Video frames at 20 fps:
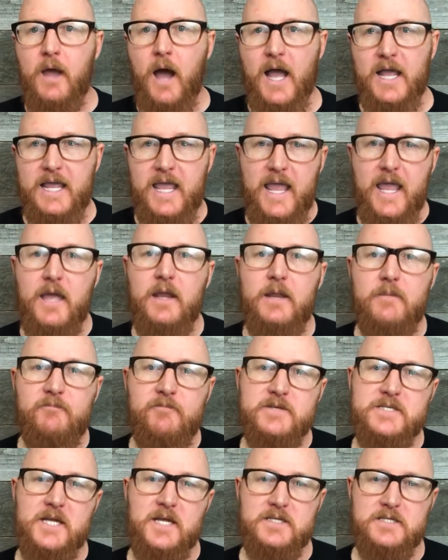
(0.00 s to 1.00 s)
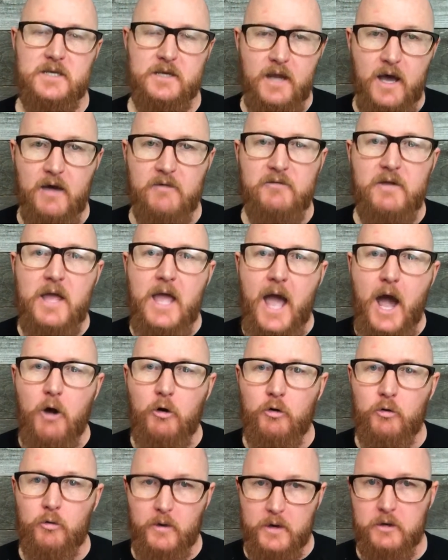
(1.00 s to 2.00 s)
I can't emphasize enough how
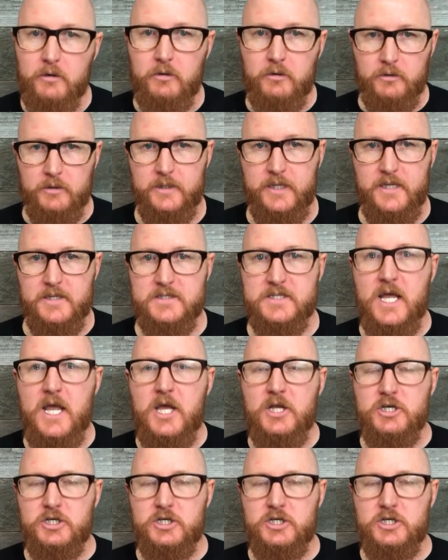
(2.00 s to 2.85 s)
critical it is